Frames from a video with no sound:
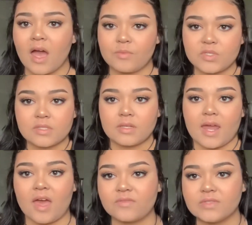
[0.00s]
I'm just
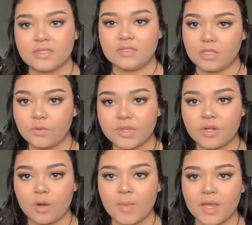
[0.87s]
gonna have to deal with
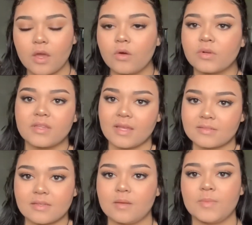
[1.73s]
it on my own, and
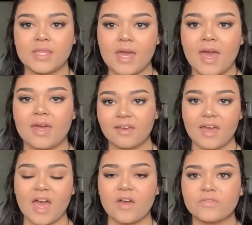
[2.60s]
that's gonna be that.
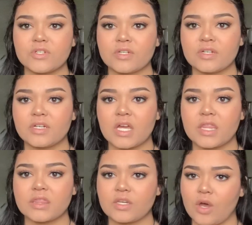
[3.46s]
After
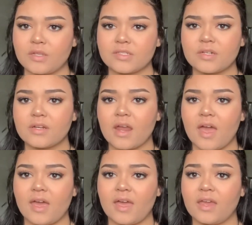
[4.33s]
the concert,
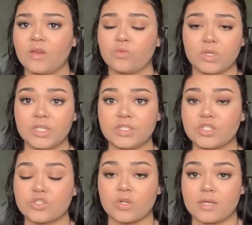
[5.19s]
I really
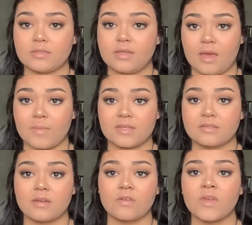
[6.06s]
just tried to get my
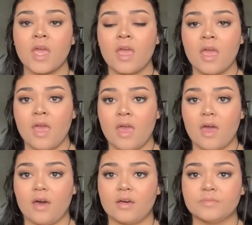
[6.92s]
stuff
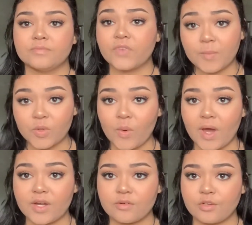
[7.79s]
from the
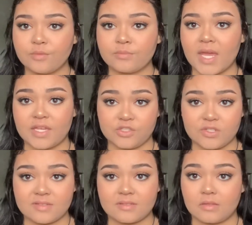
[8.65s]
choir room and
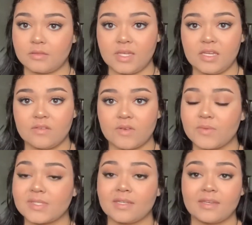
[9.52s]
just leave. I
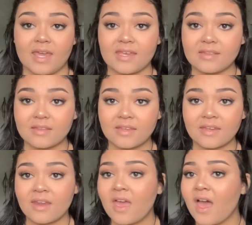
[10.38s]
was like,
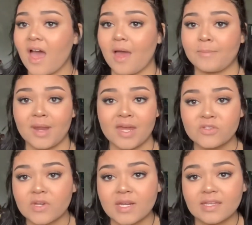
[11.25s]
Caitlin, I'm not
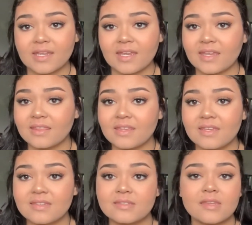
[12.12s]
trying to get in
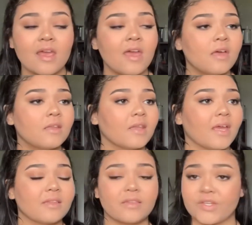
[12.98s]
this.
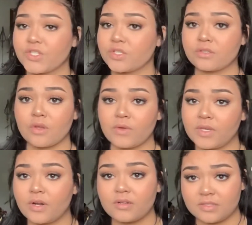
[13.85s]
Like, let's just go
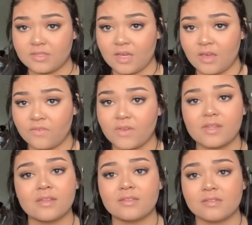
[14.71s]
get our stuff
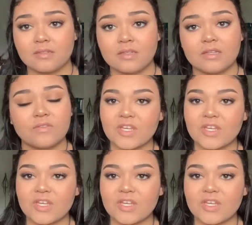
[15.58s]
and let's leave.